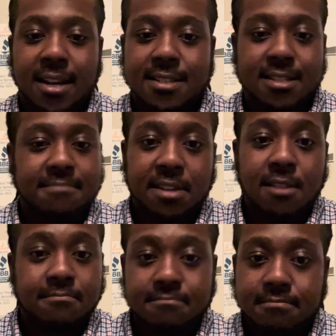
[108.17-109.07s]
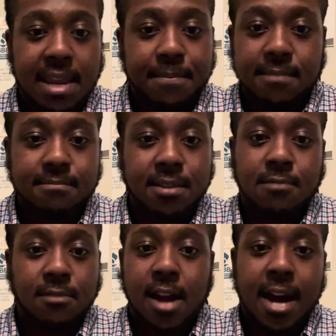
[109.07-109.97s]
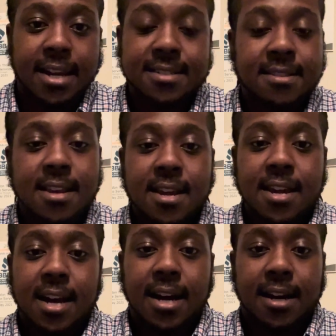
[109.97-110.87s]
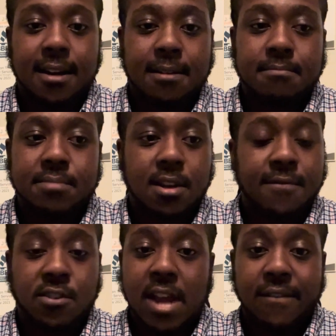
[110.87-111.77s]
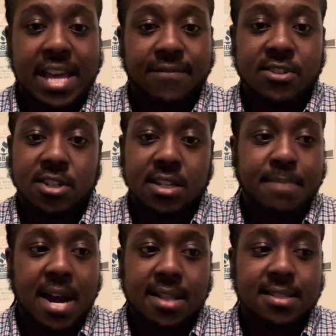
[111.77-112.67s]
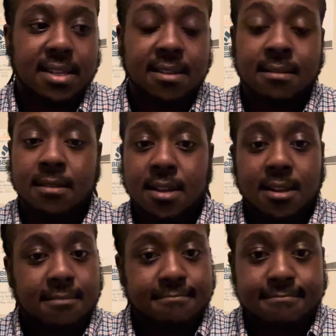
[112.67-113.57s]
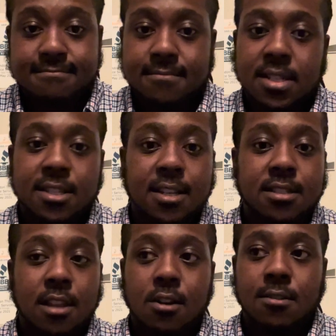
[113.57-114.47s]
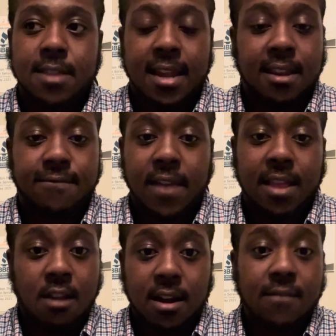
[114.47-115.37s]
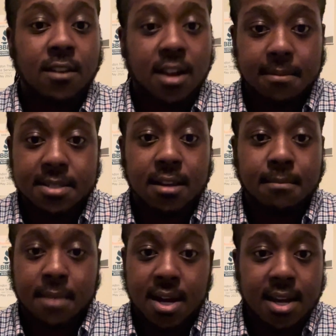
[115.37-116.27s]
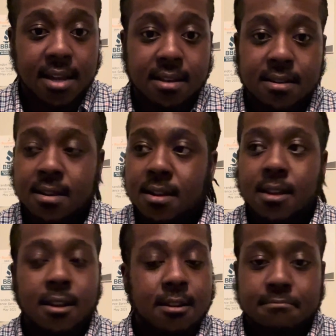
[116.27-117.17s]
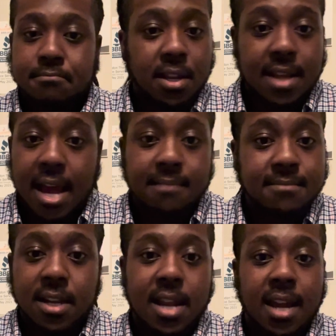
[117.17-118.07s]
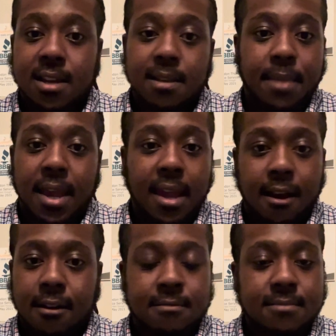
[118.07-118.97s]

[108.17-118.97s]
Just keep it real honest. So if you do have a life insurance policy, just know that if that thought ever comes to your mind, they're not going to pay out.